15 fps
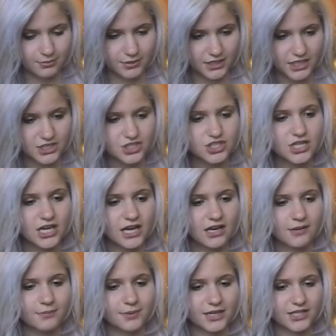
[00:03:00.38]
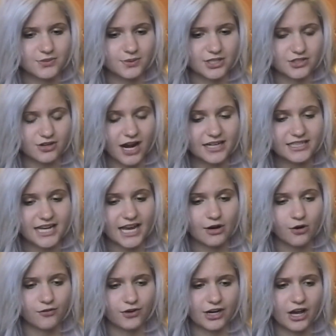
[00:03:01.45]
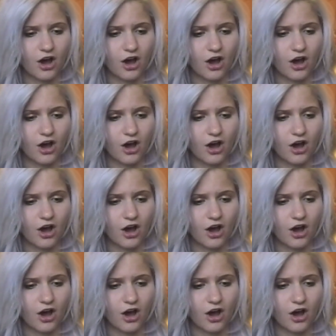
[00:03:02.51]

bleached, because when I tried to dye over it,